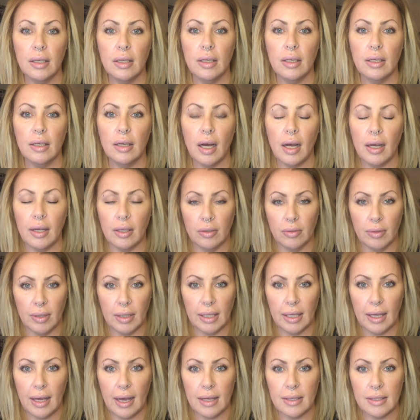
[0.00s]

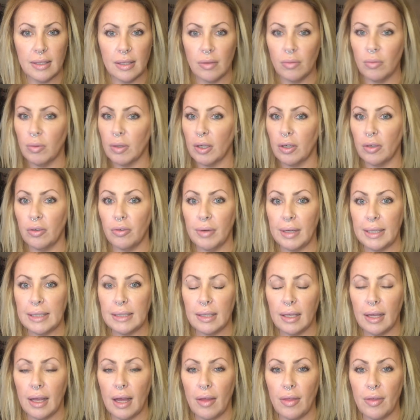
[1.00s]
hyaluronic acid work great
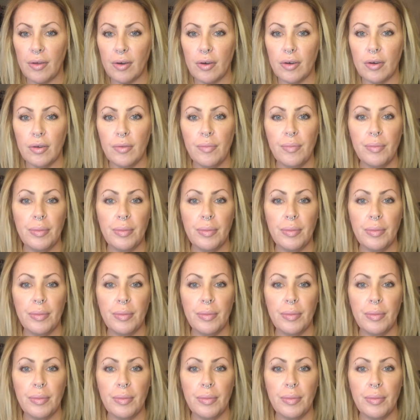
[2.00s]
together.